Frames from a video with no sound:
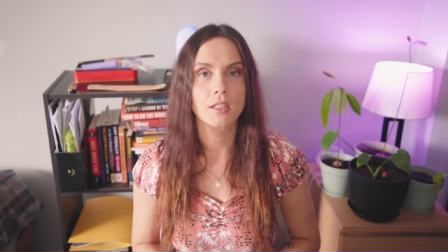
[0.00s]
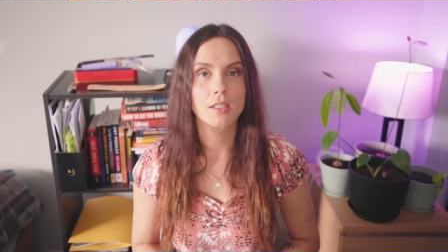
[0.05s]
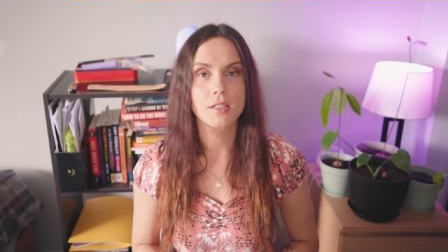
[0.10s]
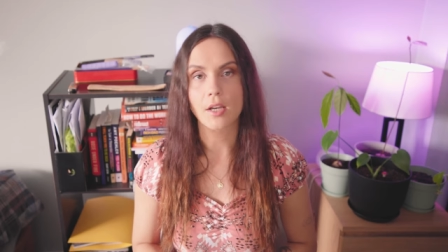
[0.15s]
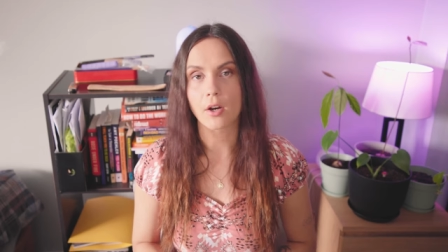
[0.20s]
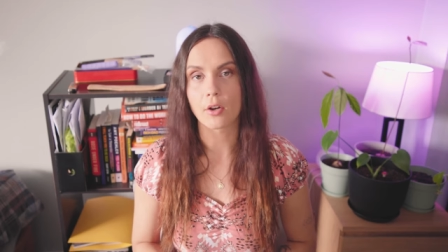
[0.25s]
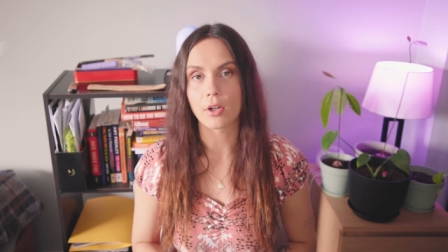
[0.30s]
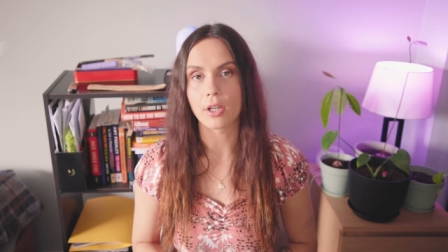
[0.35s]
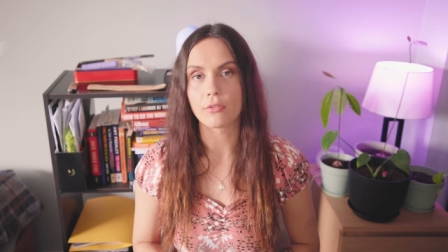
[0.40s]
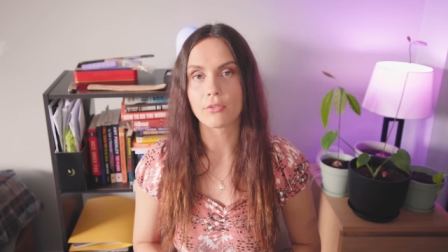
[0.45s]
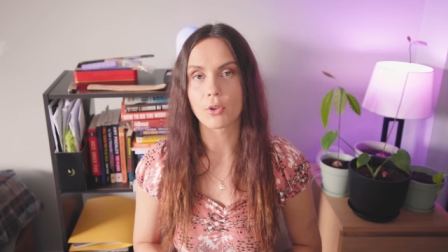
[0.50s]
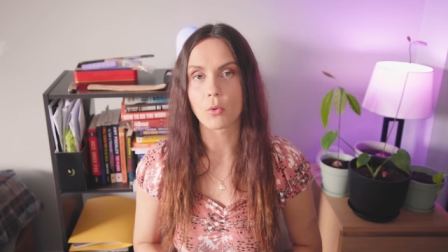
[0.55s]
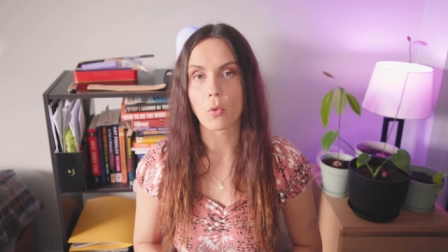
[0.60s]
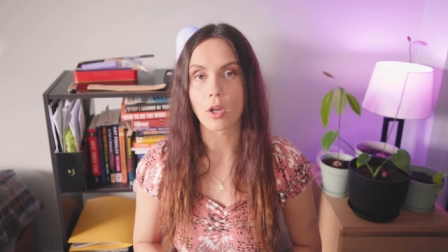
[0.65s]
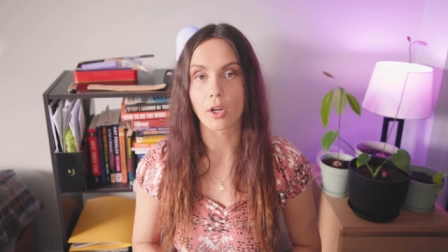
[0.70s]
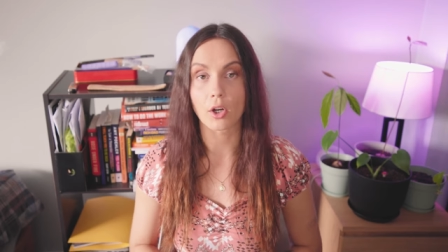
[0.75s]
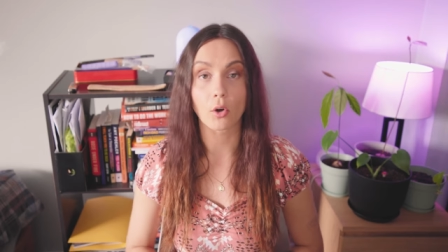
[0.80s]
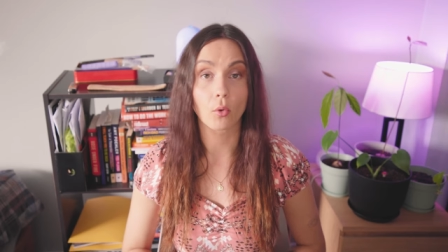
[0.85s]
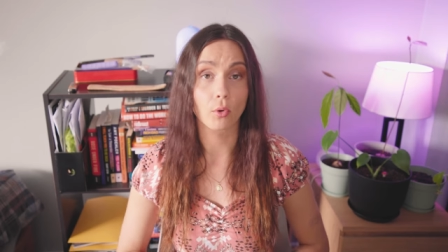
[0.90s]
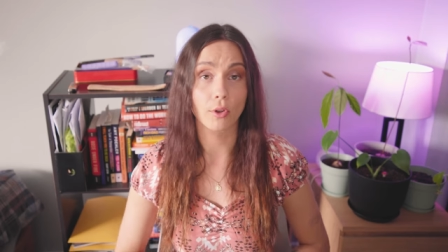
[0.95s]
So if you
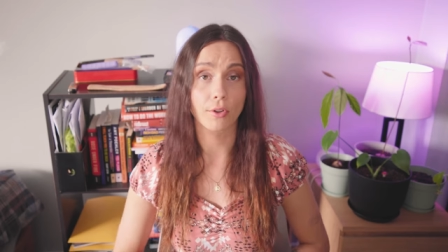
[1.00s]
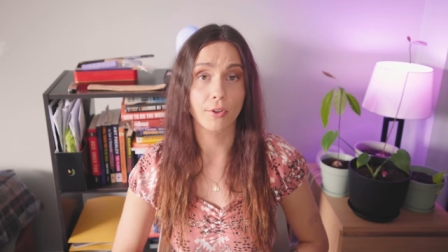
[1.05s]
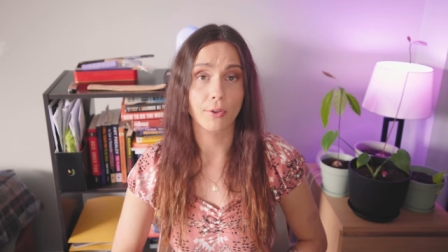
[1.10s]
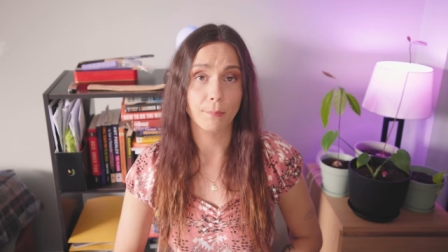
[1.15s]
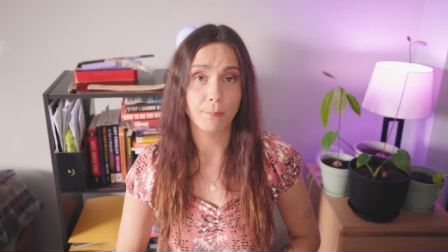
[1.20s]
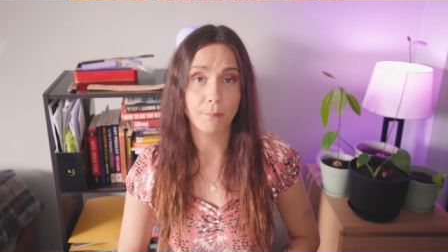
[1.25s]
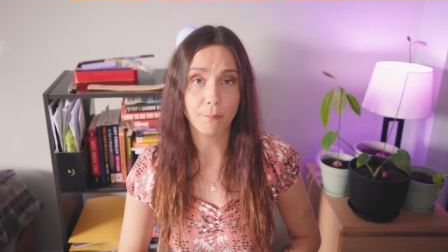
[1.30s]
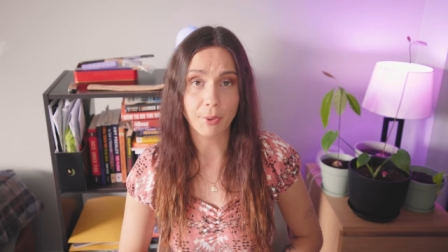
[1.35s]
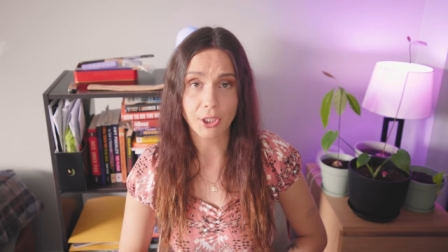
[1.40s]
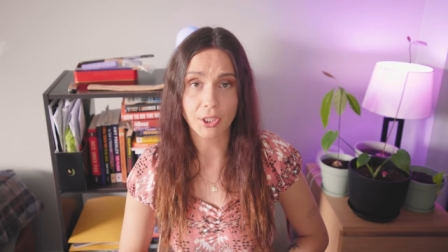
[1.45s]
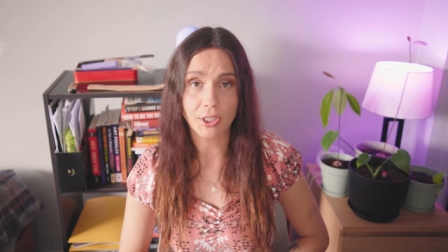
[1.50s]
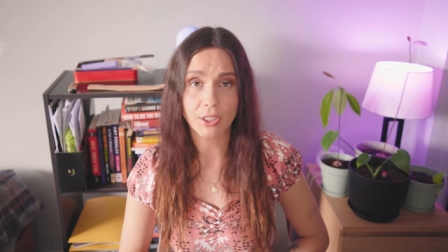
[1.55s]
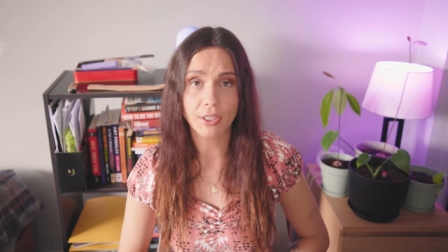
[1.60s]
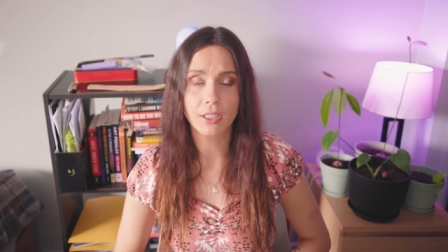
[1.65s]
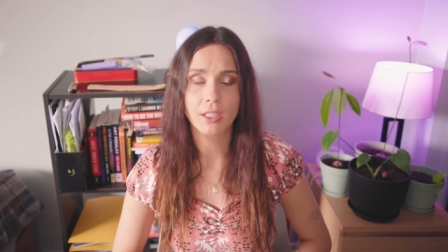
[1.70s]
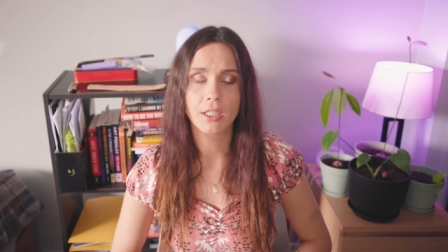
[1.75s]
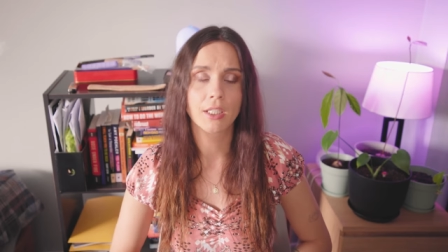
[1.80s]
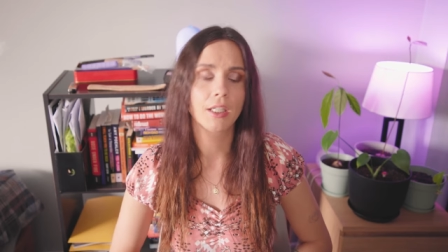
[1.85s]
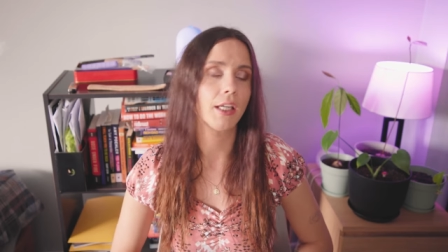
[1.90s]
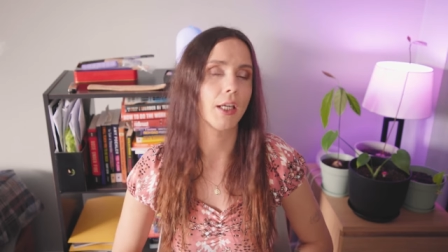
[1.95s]
want to order
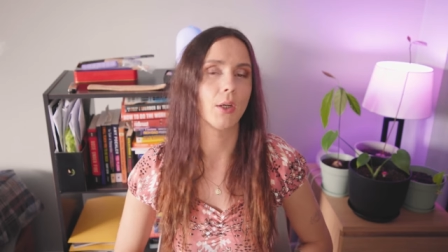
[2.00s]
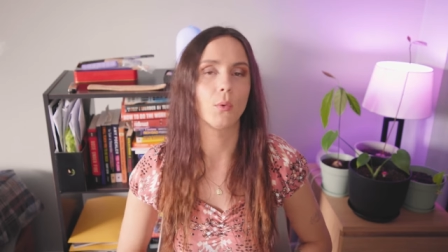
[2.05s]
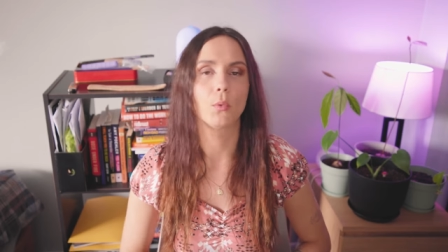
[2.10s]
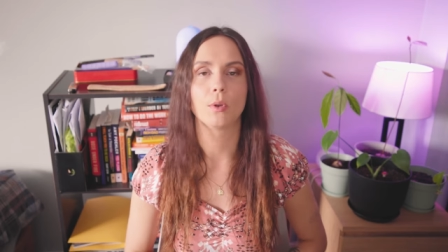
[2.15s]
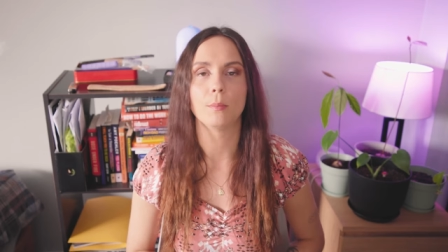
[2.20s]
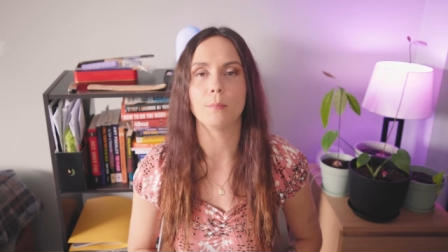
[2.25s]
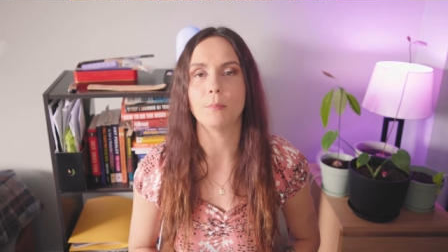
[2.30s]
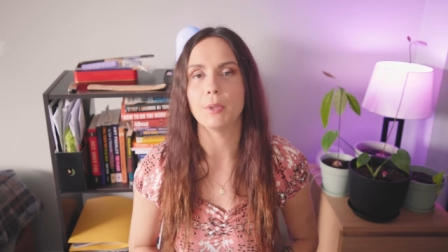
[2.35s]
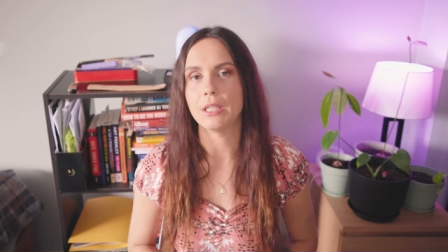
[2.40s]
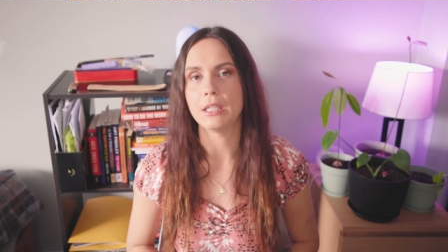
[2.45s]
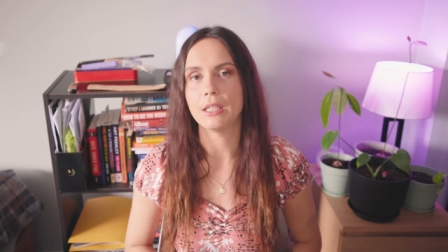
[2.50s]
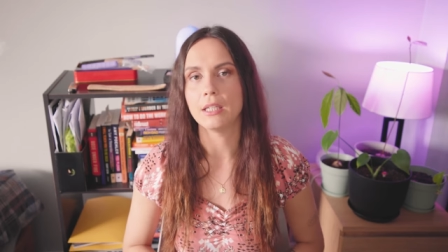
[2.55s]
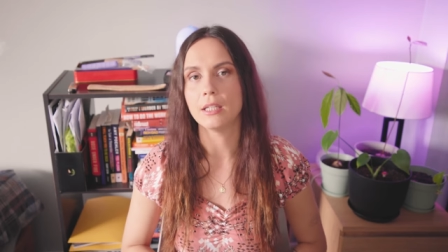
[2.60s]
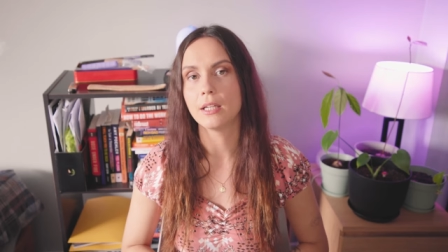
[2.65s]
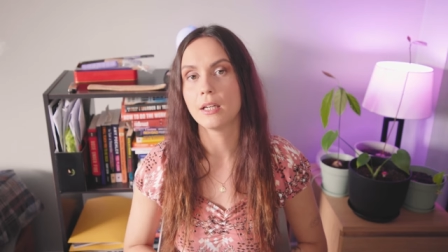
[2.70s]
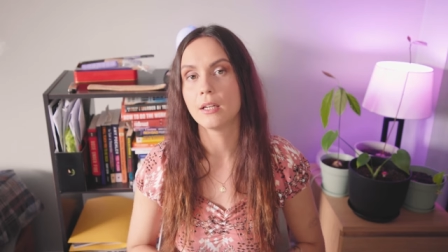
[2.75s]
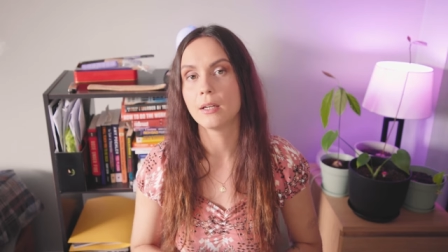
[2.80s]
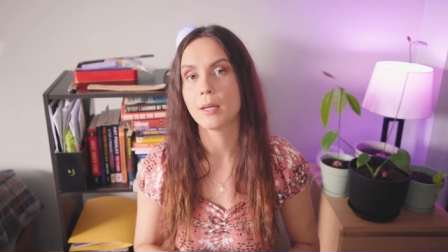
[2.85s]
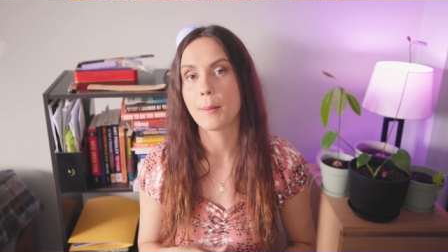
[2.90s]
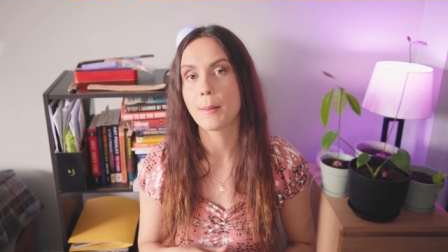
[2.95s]
beer, it would be